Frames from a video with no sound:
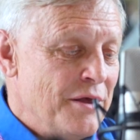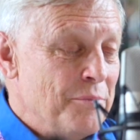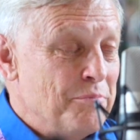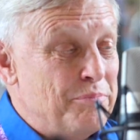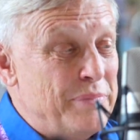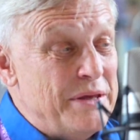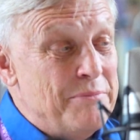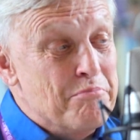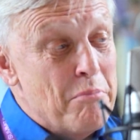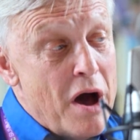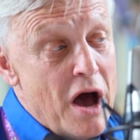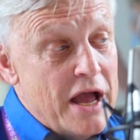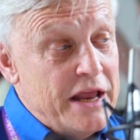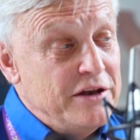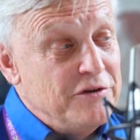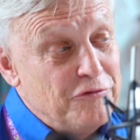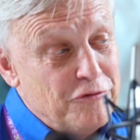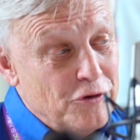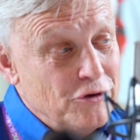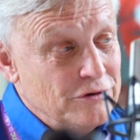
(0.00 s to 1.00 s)
be
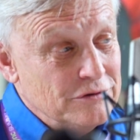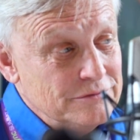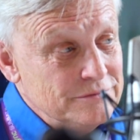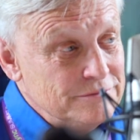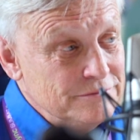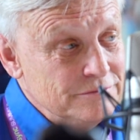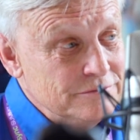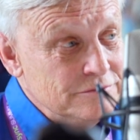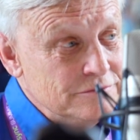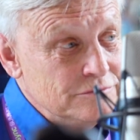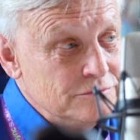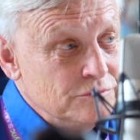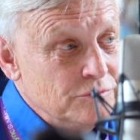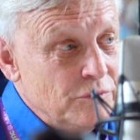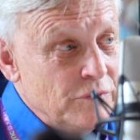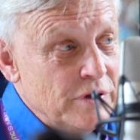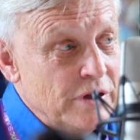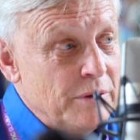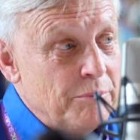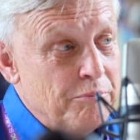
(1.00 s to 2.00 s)
mindful
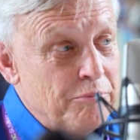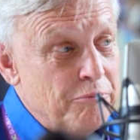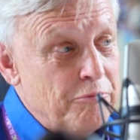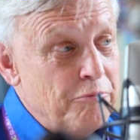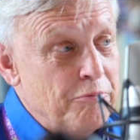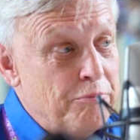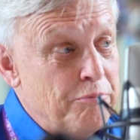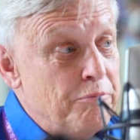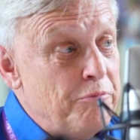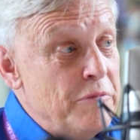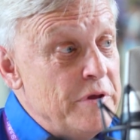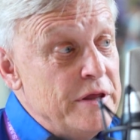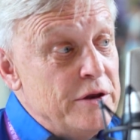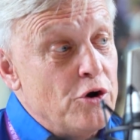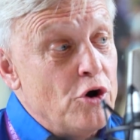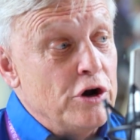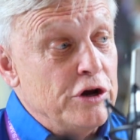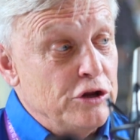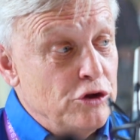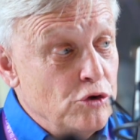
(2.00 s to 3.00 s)
in
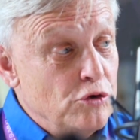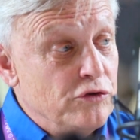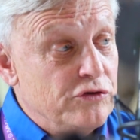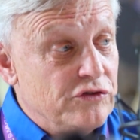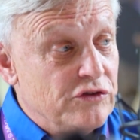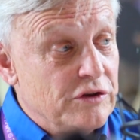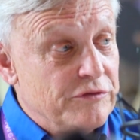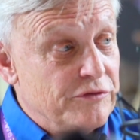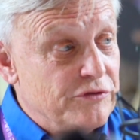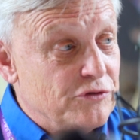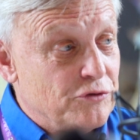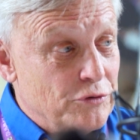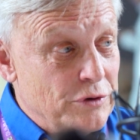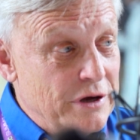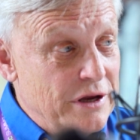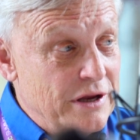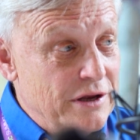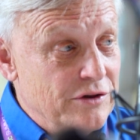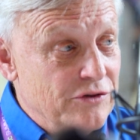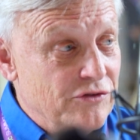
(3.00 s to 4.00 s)
our use of
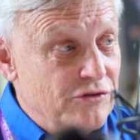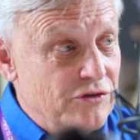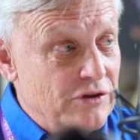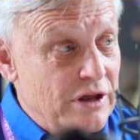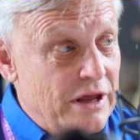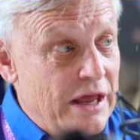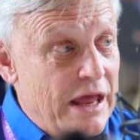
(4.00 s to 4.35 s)
screens,